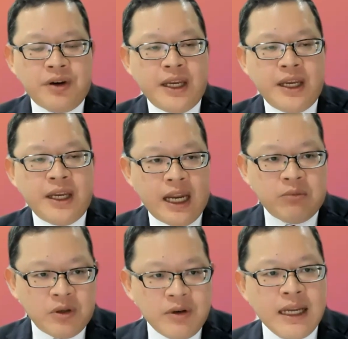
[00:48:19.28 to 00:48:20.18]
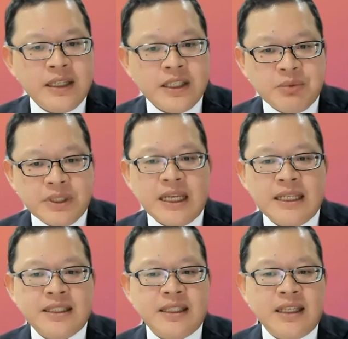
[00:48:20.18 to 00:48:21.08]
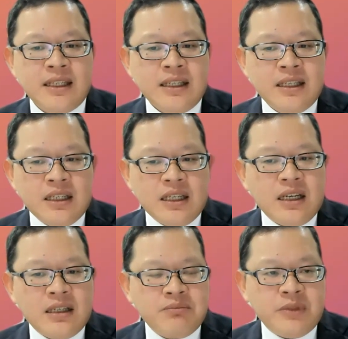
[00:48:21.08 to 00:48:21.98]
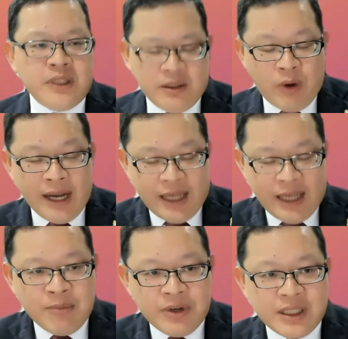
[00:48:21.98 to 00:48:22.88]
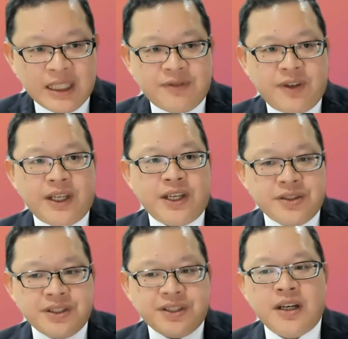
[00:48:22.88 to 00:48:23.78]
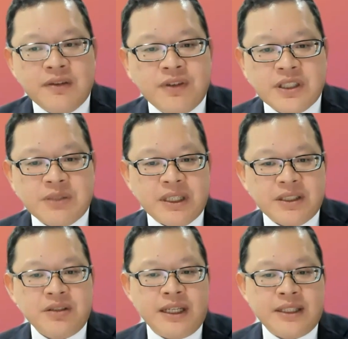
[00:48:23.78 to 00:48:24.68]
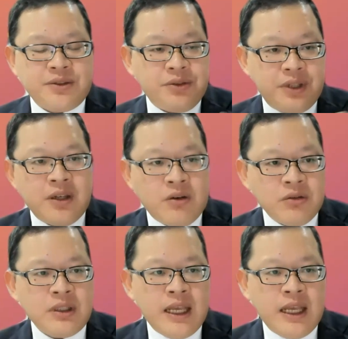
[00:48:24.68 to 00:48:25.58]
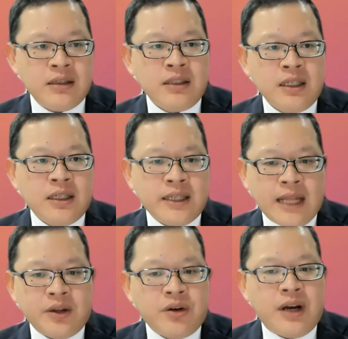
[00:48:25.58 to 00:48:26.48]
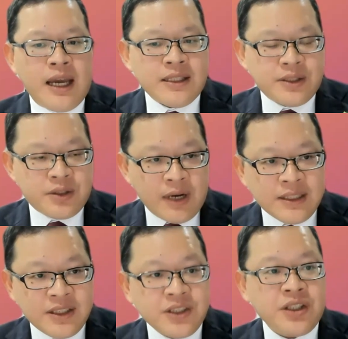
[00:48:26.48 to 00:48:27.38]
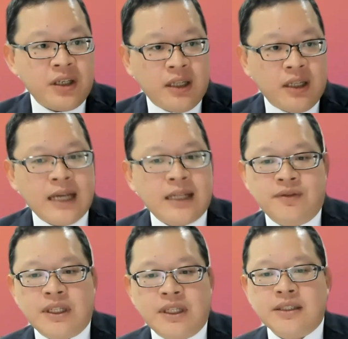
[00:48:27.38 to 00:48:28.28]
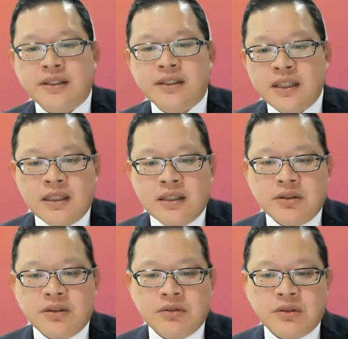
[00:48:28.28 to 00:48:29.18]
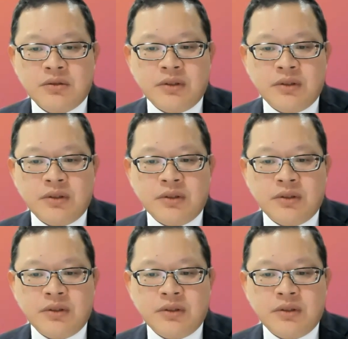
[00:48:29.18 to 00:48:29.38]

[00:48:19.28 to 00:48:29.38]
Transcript: green, amber, red, is precisely why the amber classification is there in the first place. No, it's to denote and categorize transitional activities. So